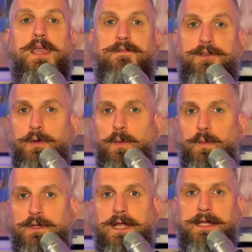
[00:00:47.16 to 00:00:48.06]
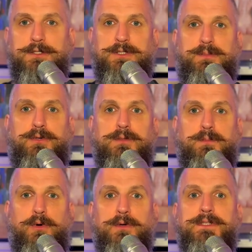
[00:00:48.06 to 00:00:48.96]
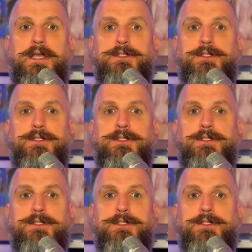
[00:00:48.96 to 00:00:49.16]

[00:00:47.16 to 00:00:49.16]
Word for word: If you would like to support bored_tech